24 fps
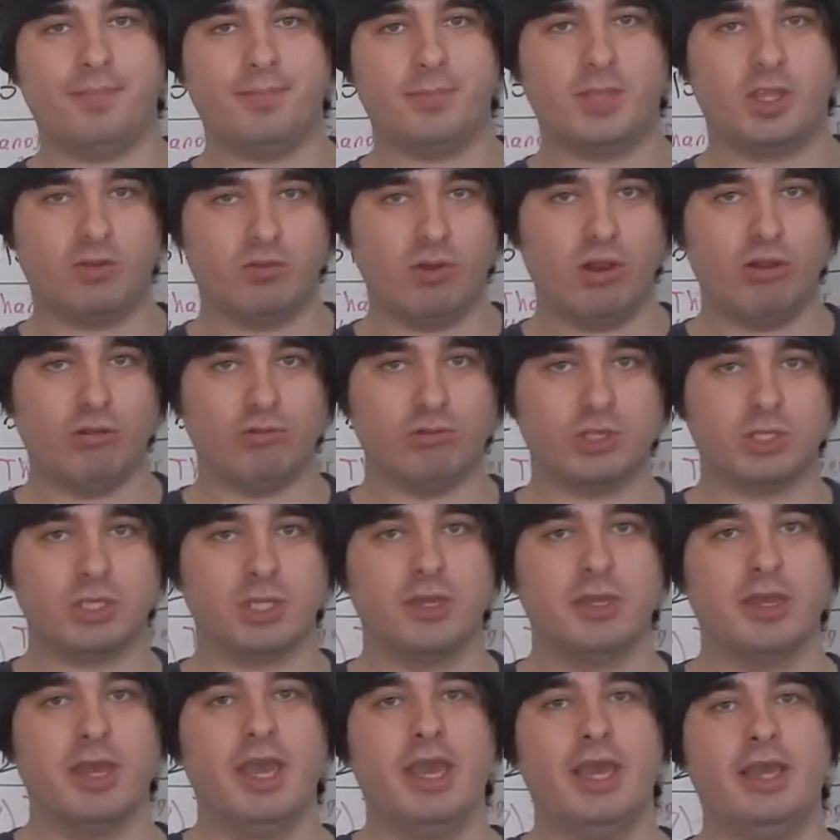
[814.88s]
gross.
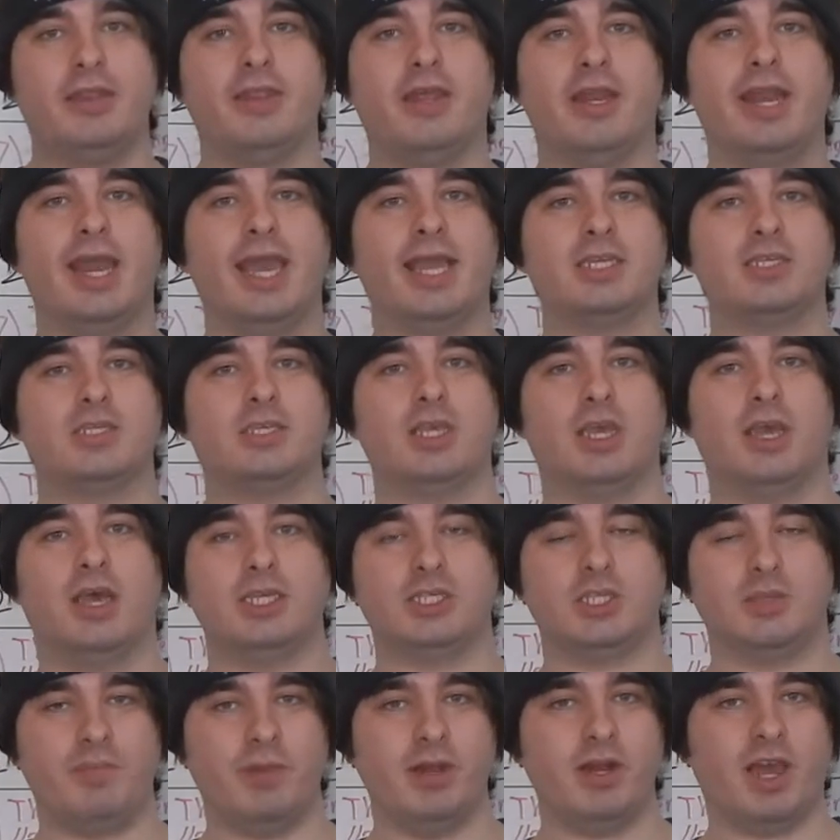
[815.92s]
The next
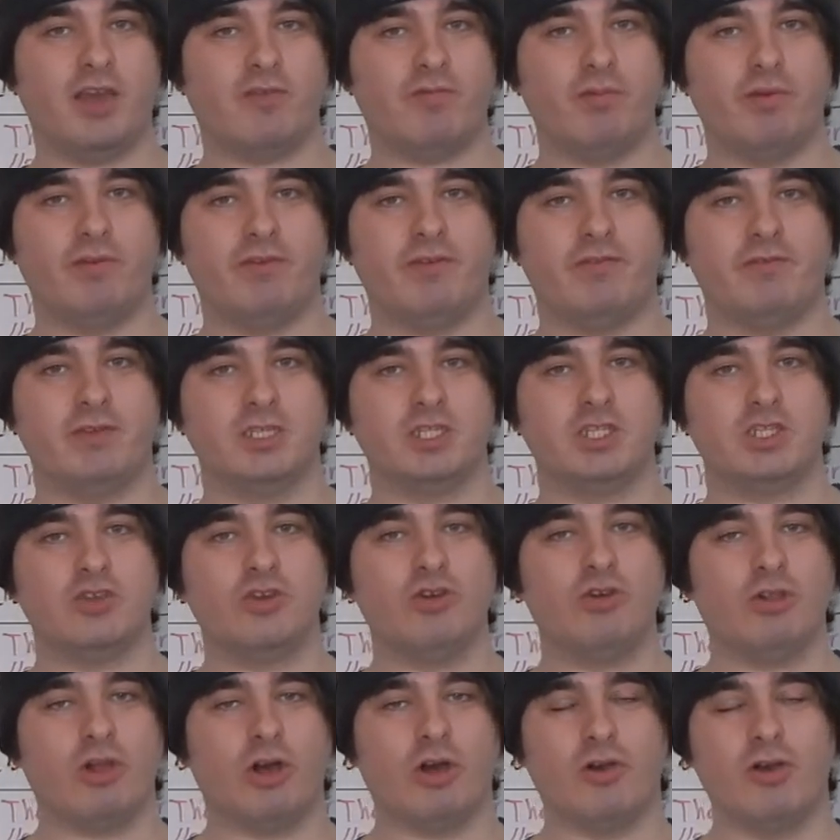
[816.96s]
spin-off movie was
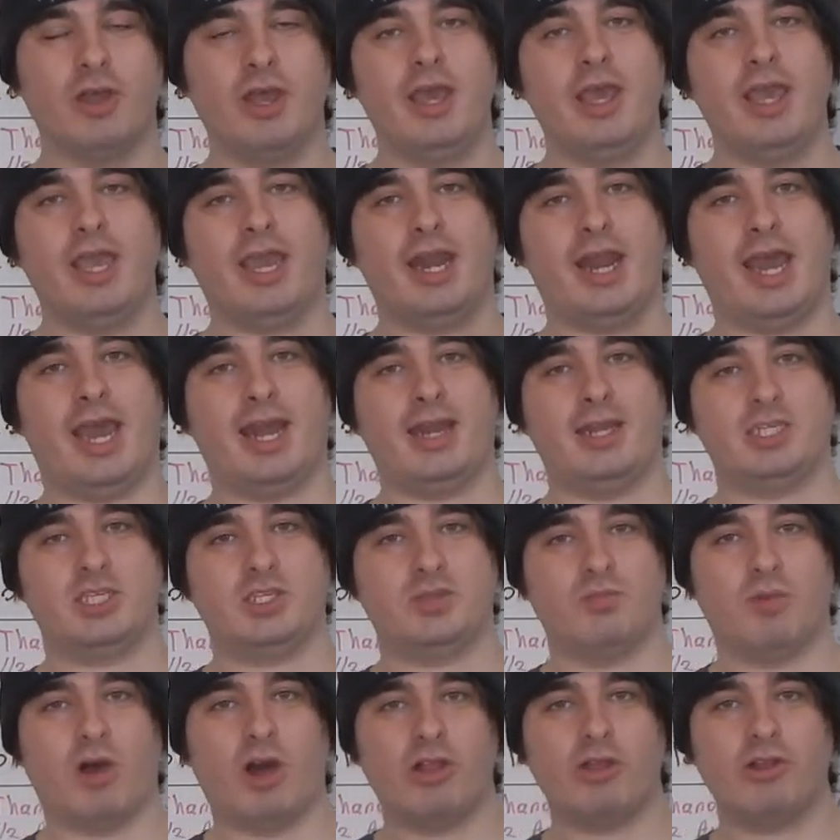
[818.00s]
Solo. It had a
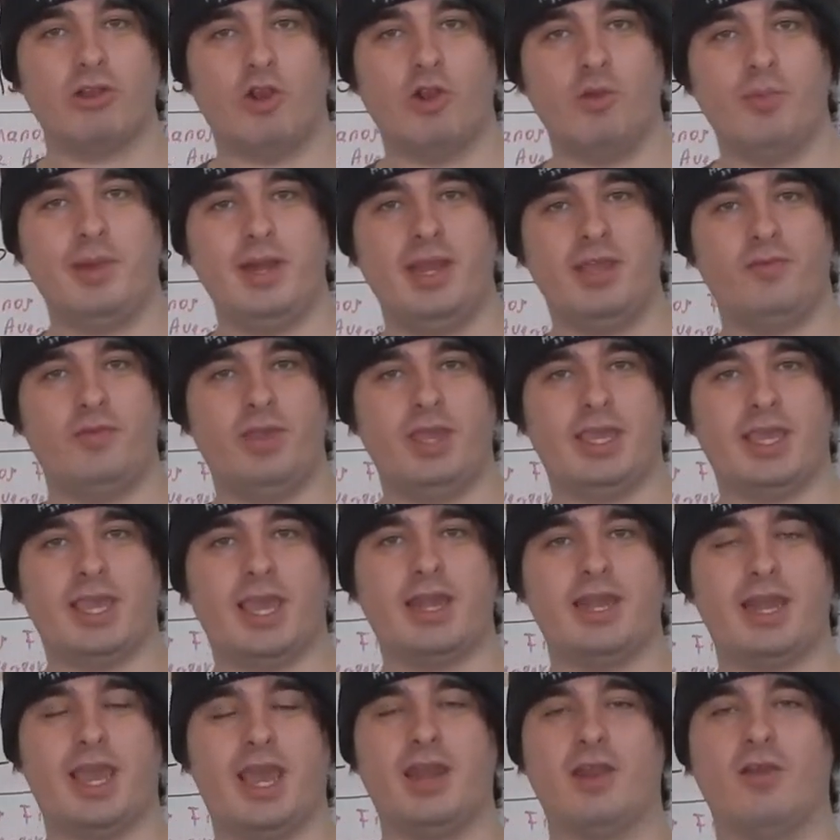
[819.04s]
smaller opening
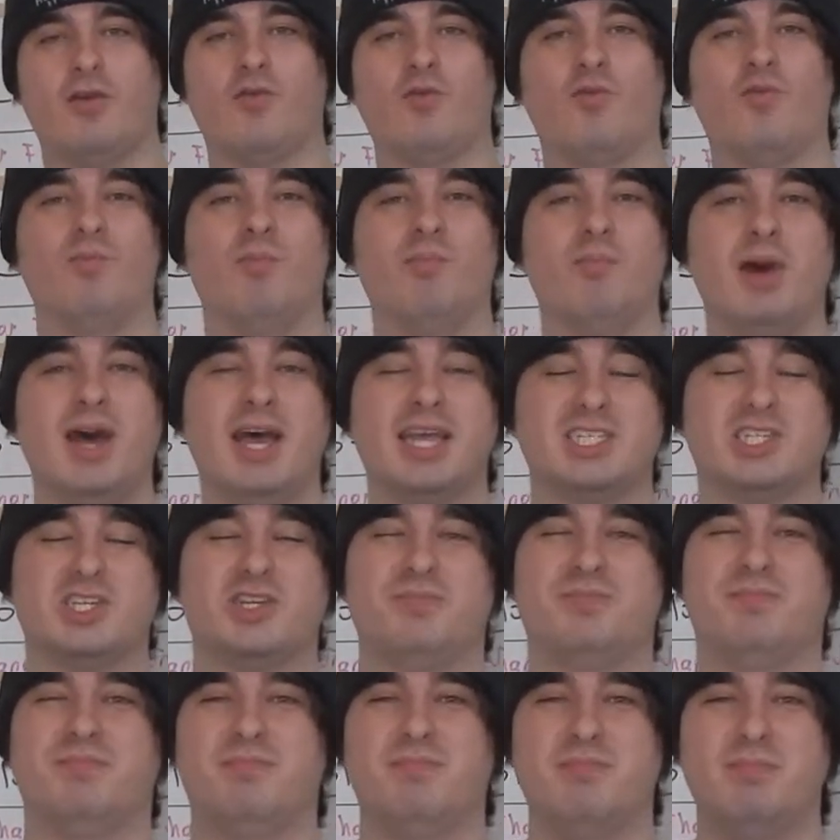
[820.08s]
weekend and a much,
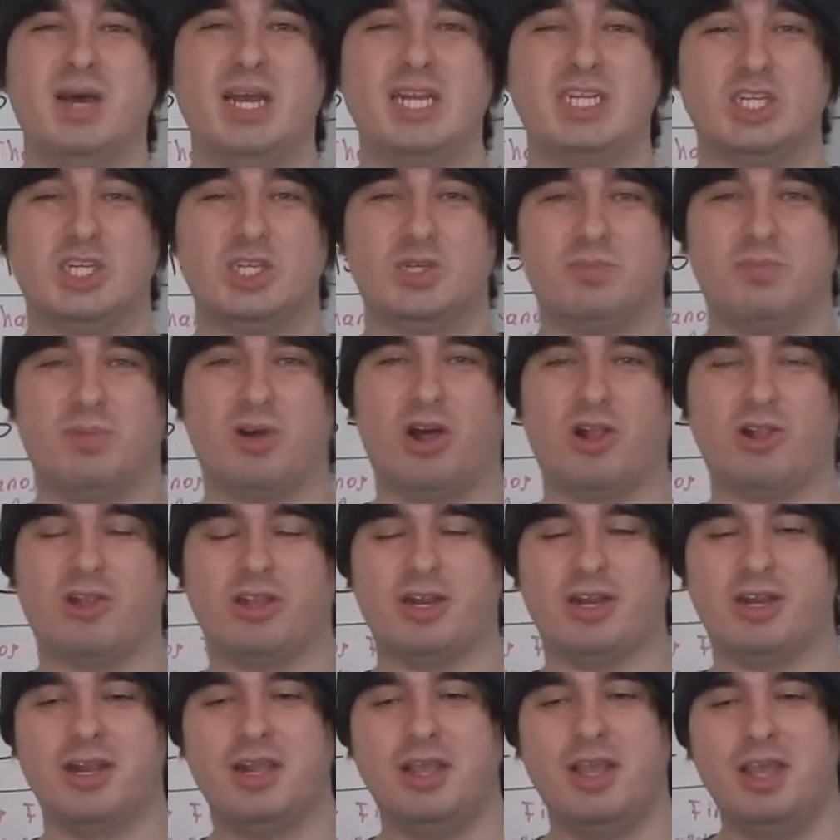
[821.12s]
much
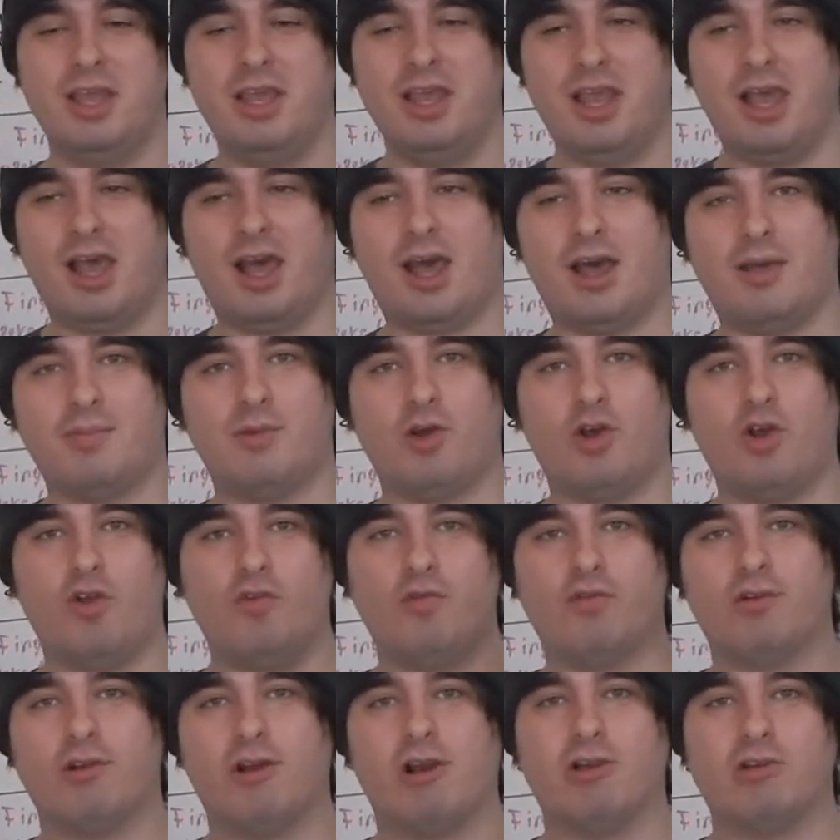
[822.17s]
smaller
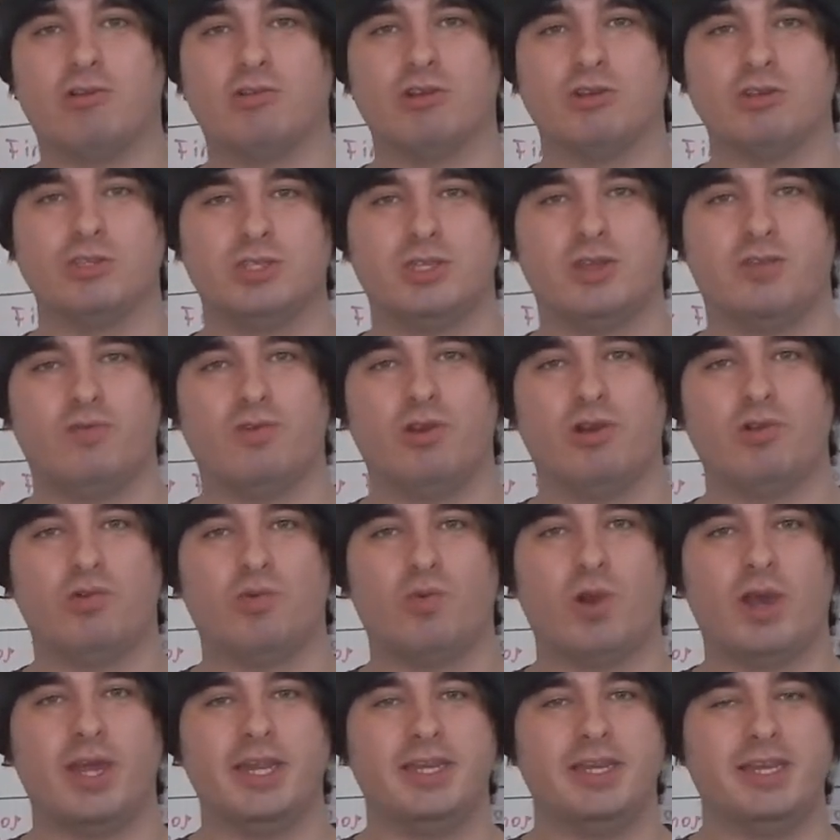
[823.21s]
overall gross than Rogue
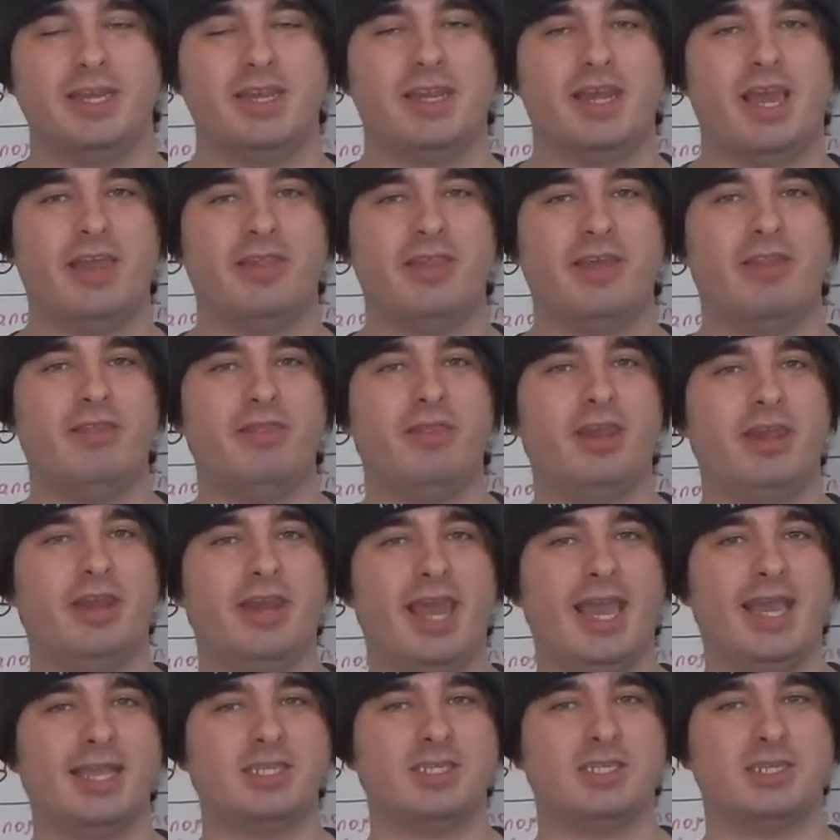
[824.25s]
One did. And then the
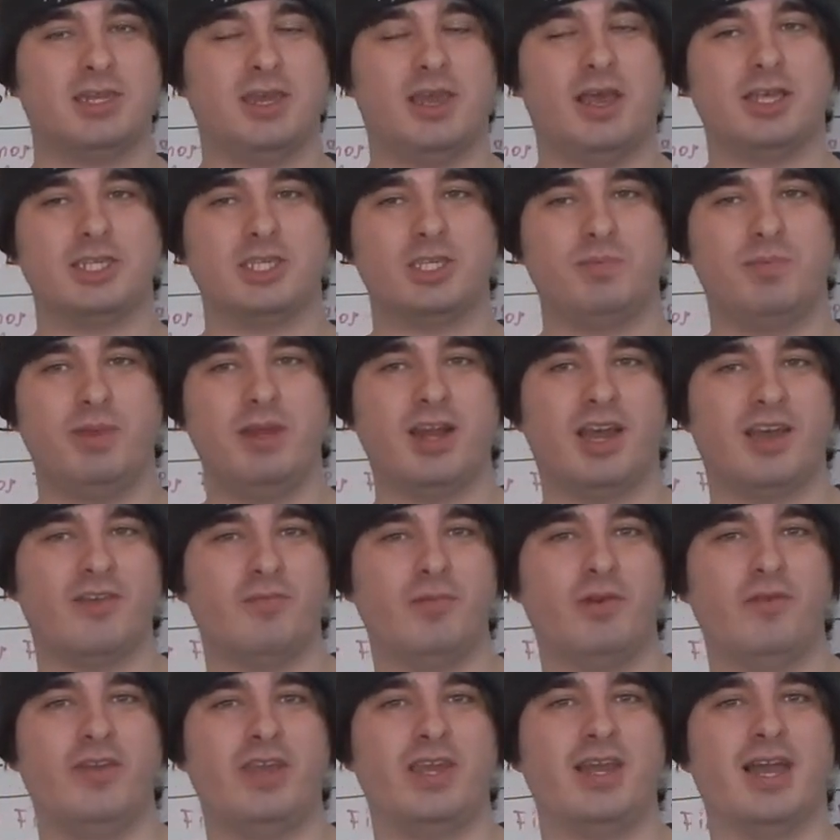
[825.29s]
next spin-off
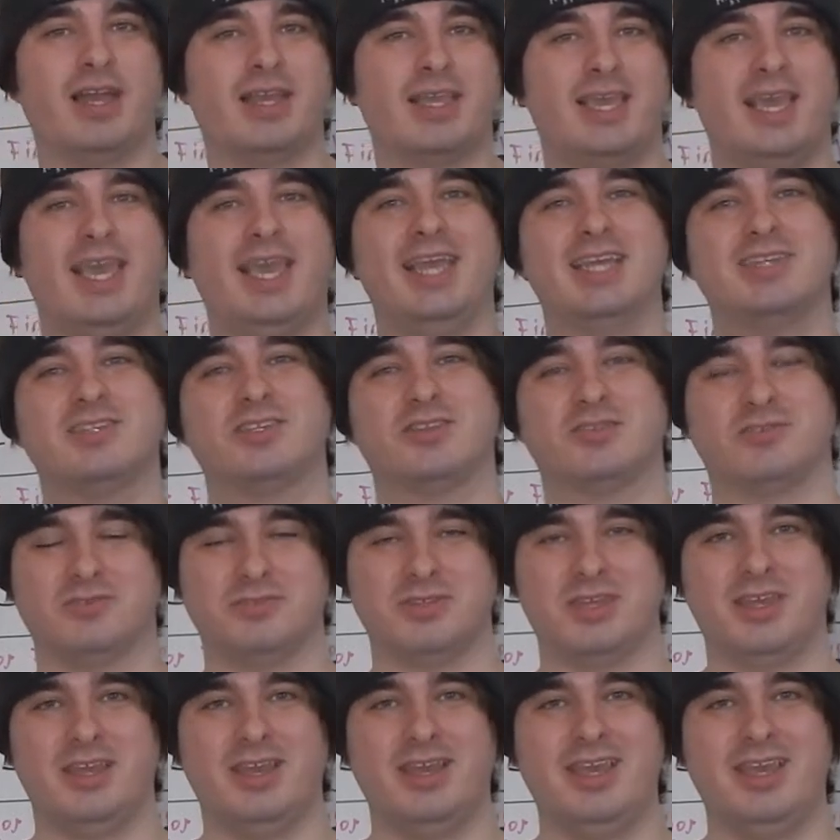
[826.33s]
movie got canceled.